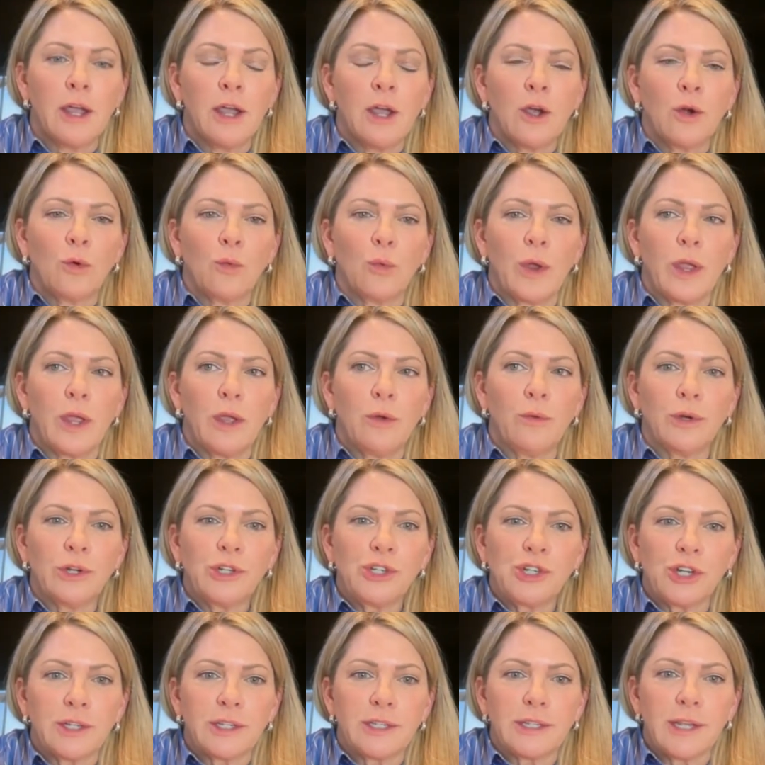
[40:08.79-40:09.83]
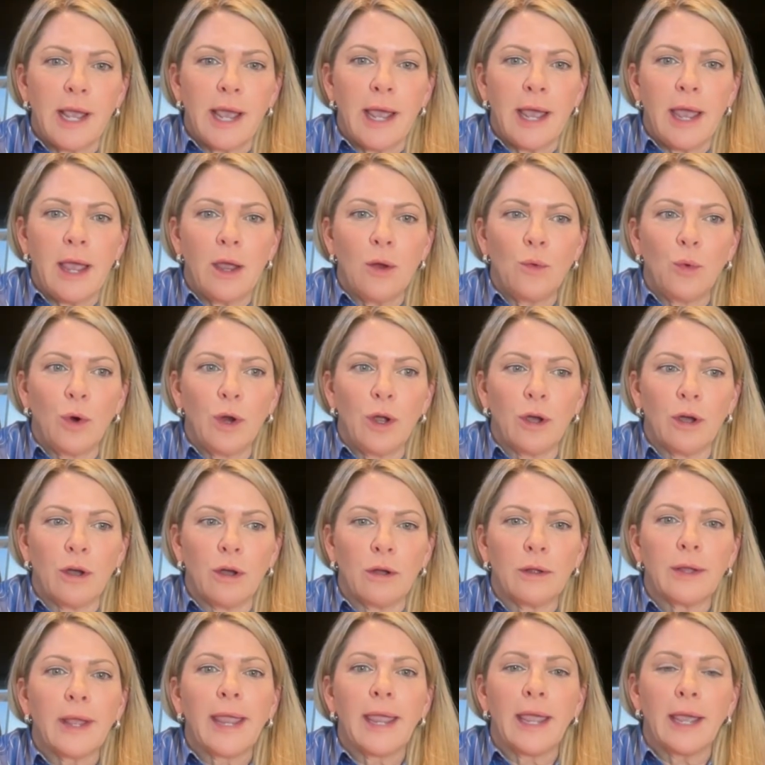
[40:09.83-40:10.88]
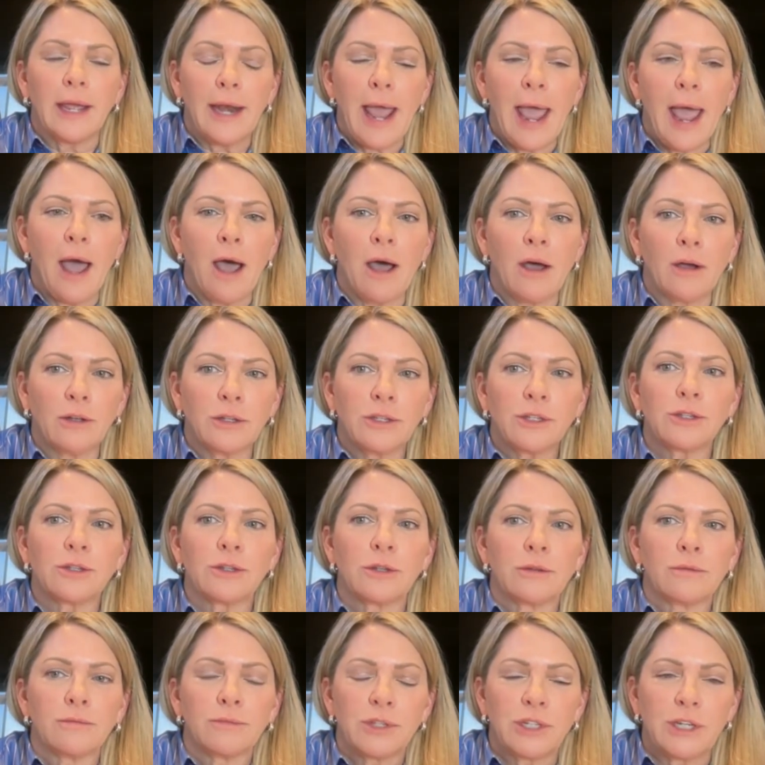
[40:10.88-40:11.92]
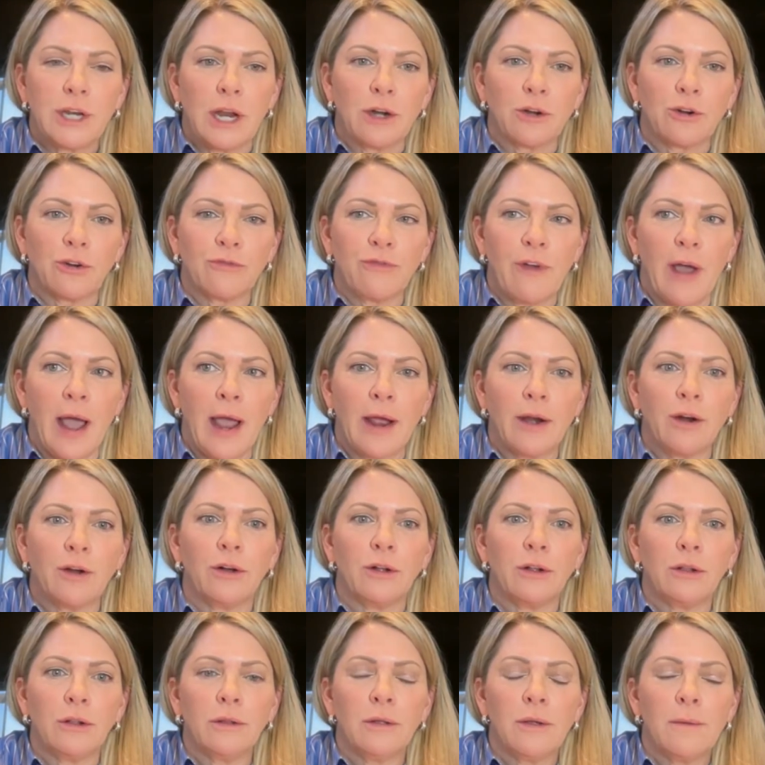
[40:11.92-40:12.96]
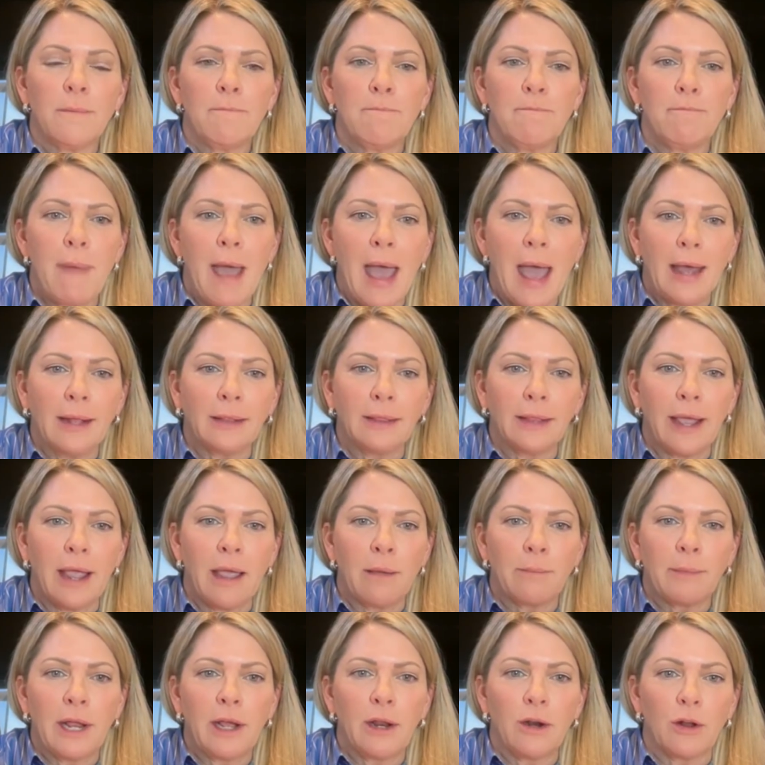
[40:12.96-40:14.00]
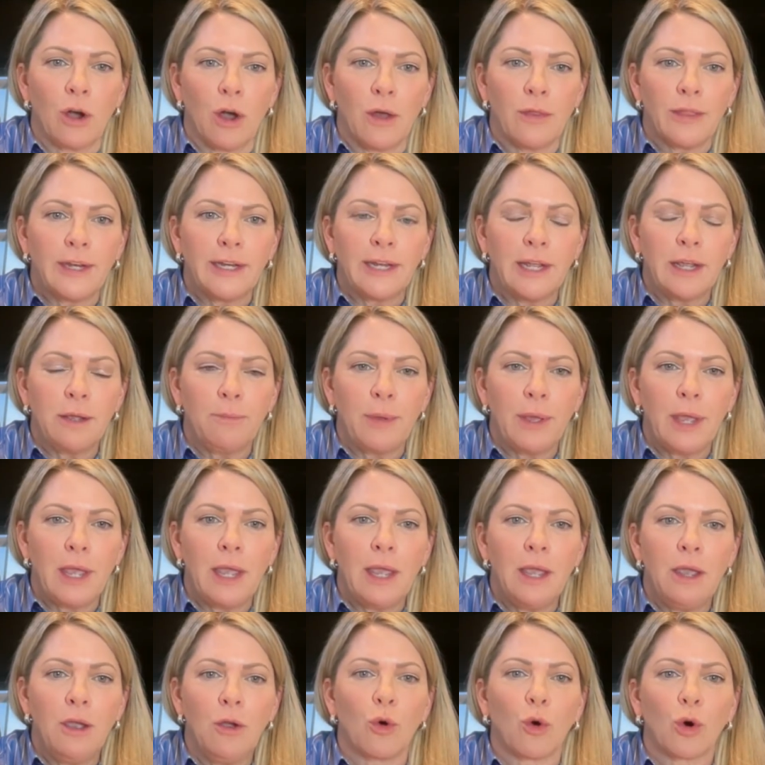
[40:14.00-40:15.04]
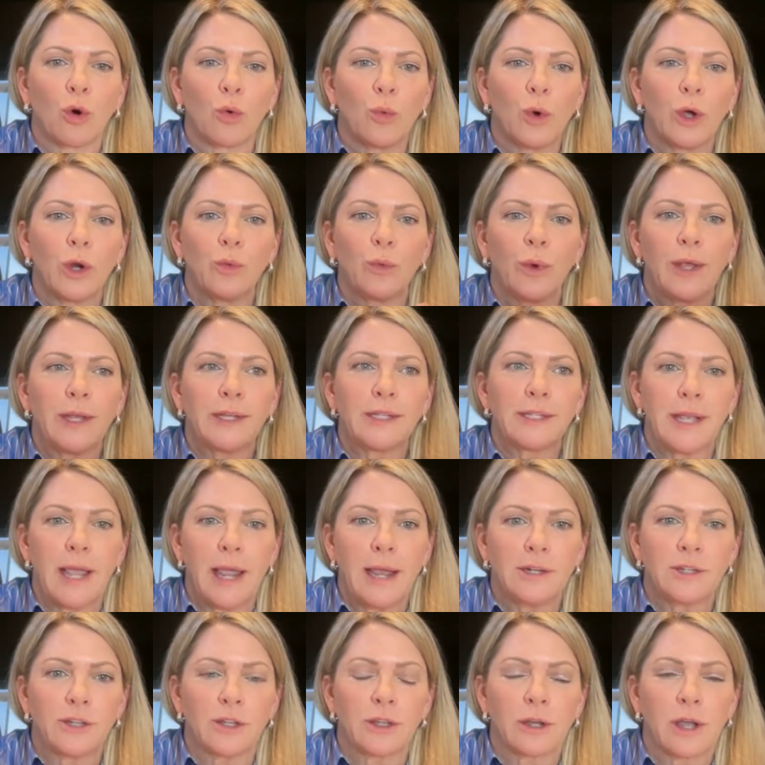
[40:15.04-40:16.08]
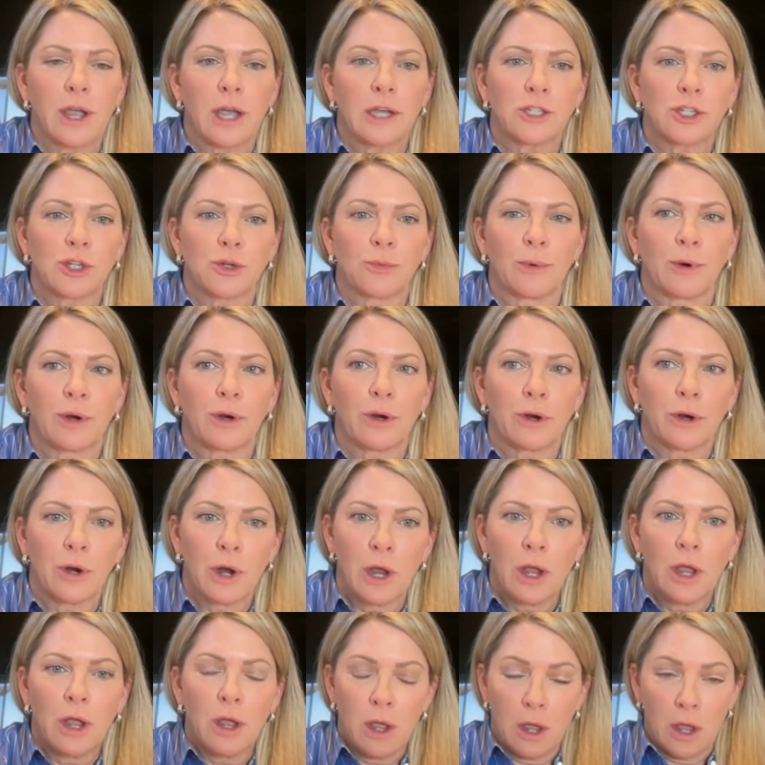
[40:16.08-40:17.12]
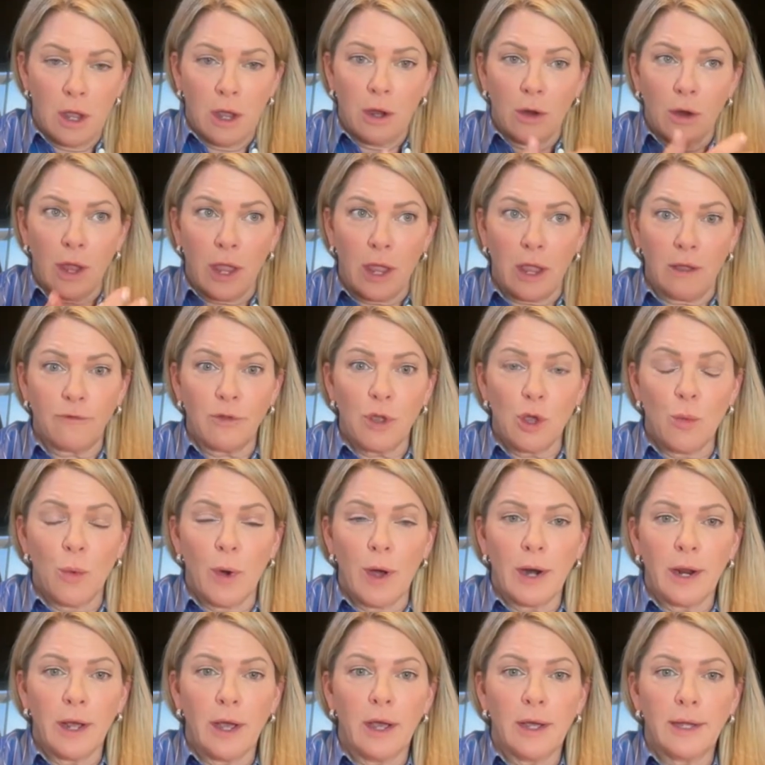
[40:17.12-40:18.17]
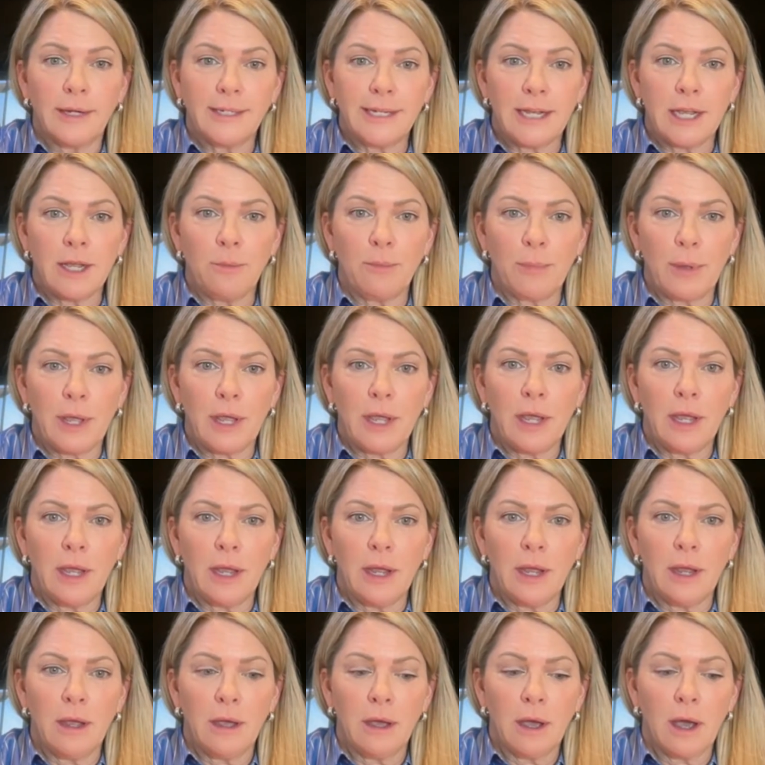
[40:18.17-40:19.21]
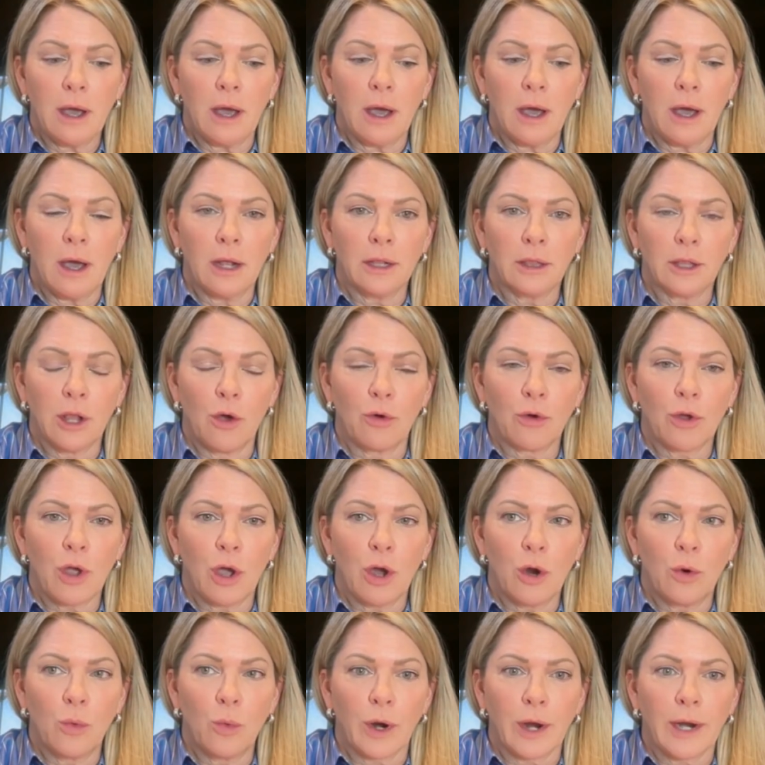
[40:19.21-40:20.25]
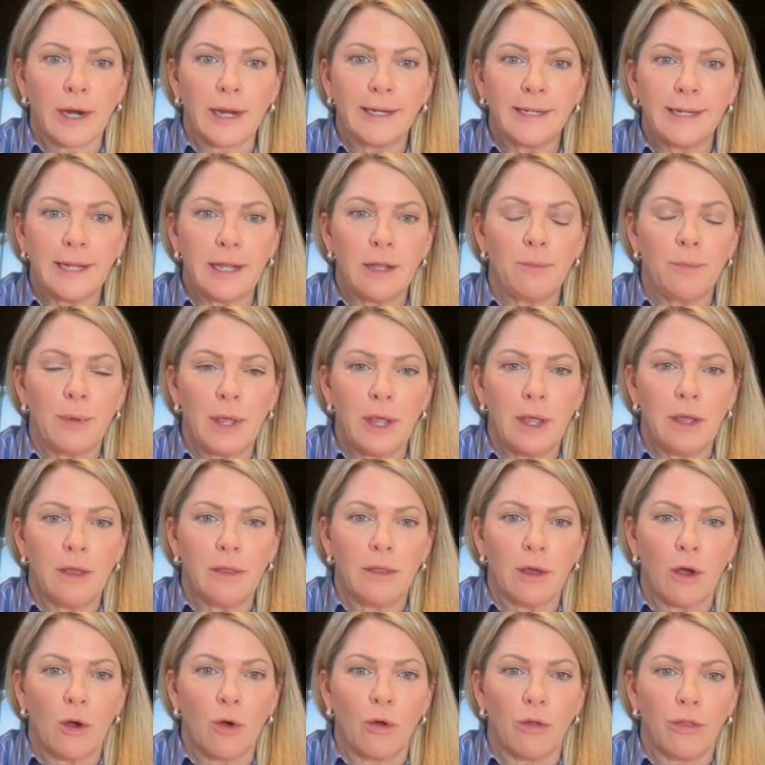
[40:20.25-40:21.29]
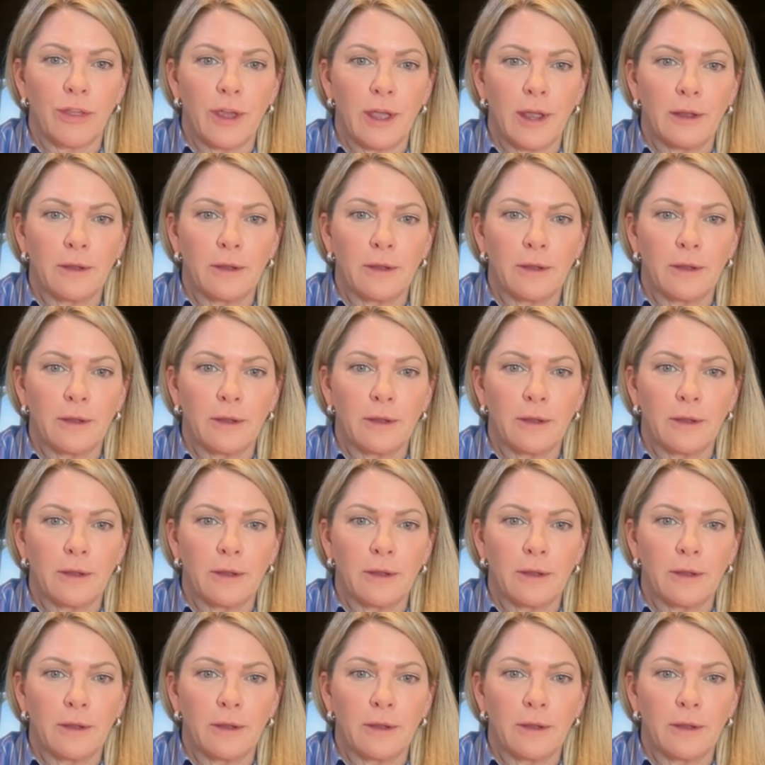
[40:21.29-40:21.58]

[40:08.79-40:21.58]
we would just say we'll in-house standard vinyl matte laminate on the DP, or would we say to the customer, if you want a DP logo, we're going to DP the whole thing?